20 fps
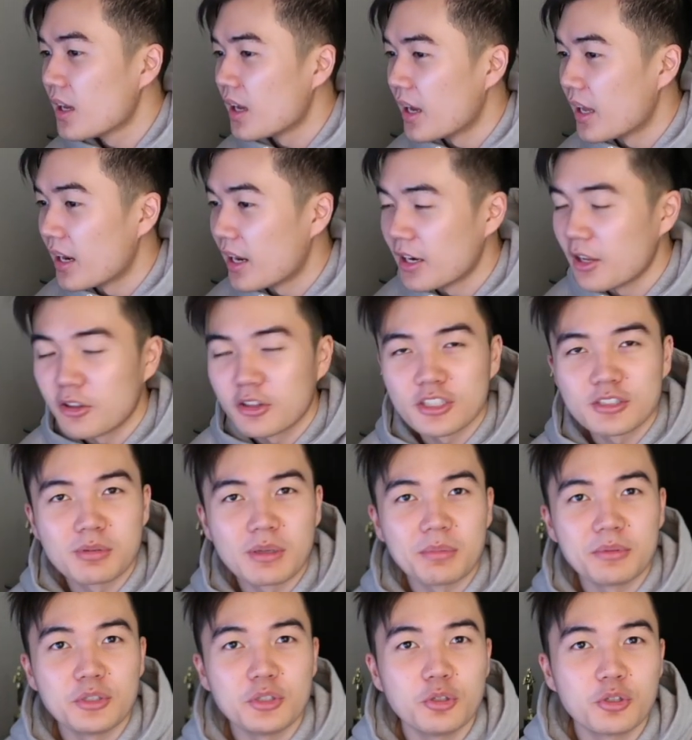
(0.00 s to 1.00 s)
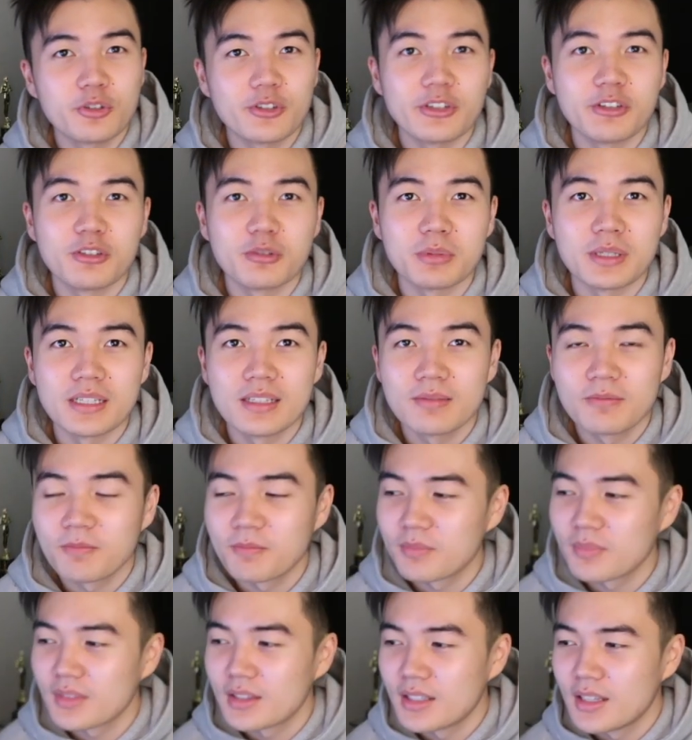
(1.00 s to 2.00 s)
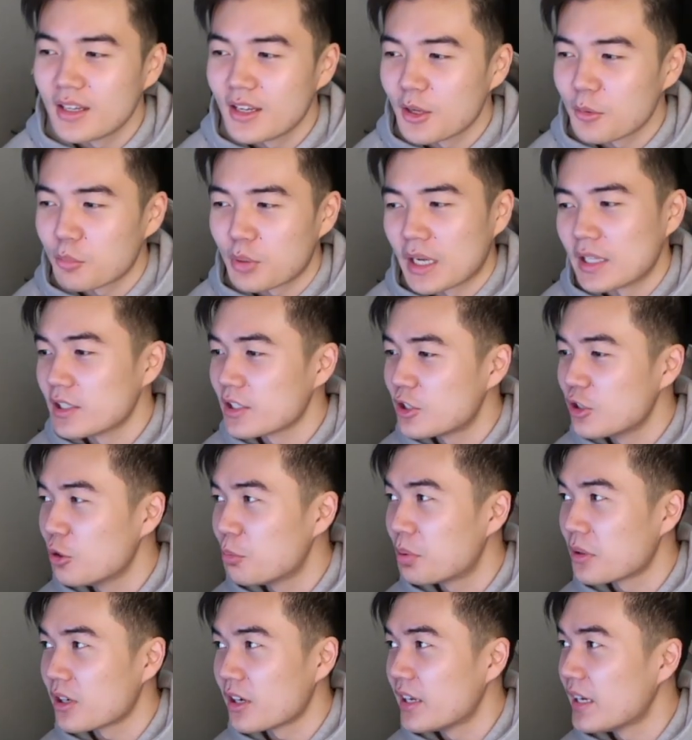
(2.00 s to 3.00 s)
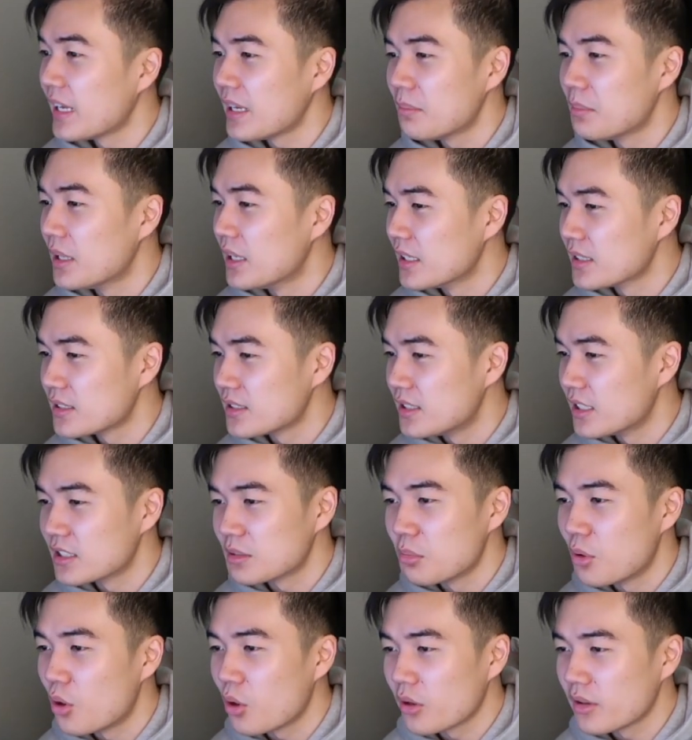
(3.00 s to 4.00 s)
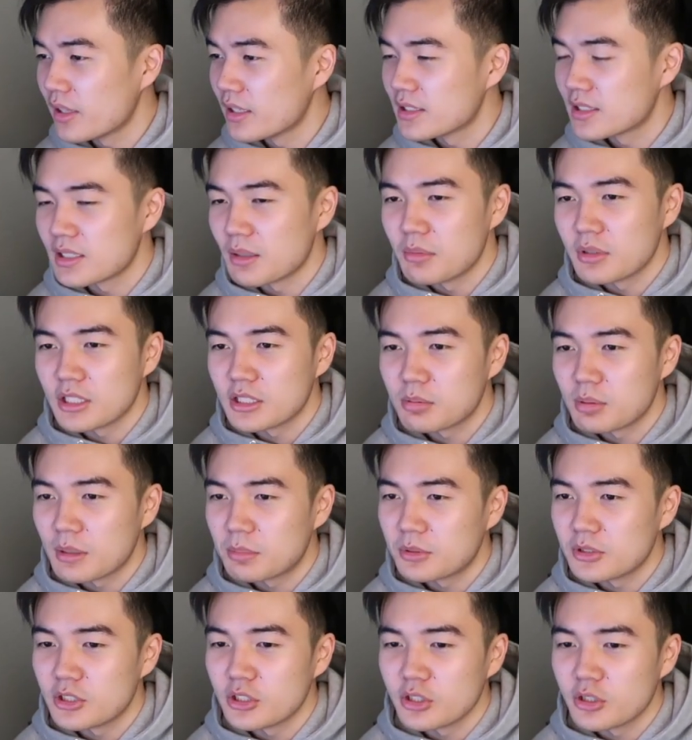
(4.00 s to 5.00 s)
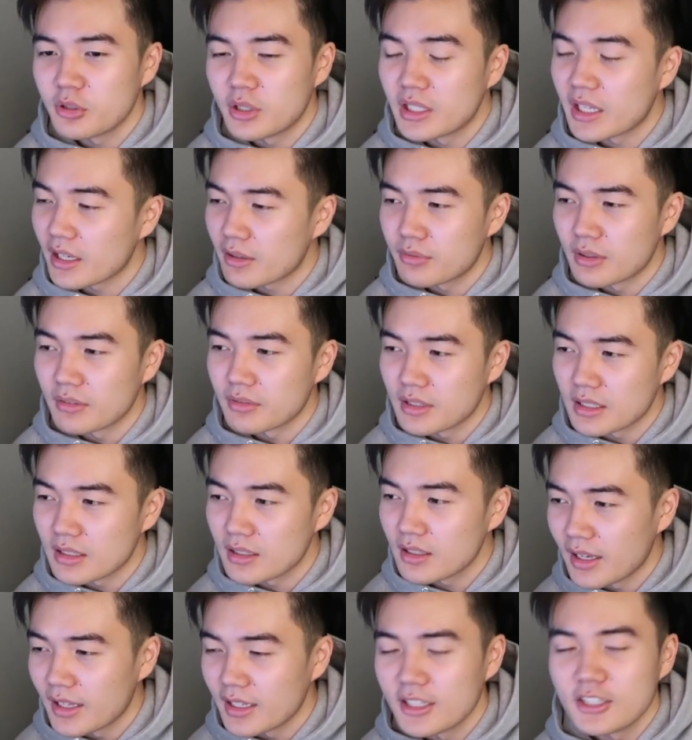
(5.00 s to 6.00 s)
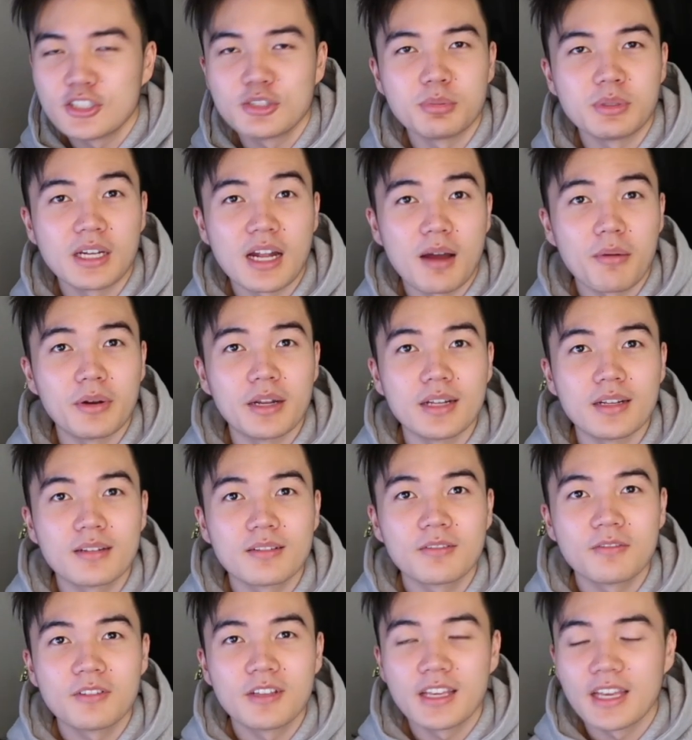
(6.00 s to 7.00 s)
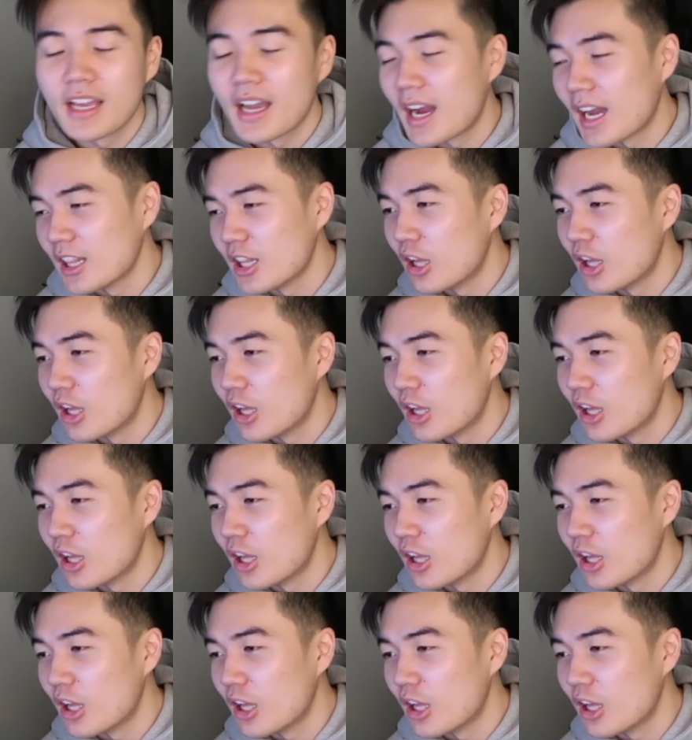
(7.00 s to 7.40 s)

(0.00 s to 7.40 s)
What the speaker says: and I know there's people who agree with me. Bradley Cooper in 8 minutes does more than some of these people do in like 50, and he should be nominated. I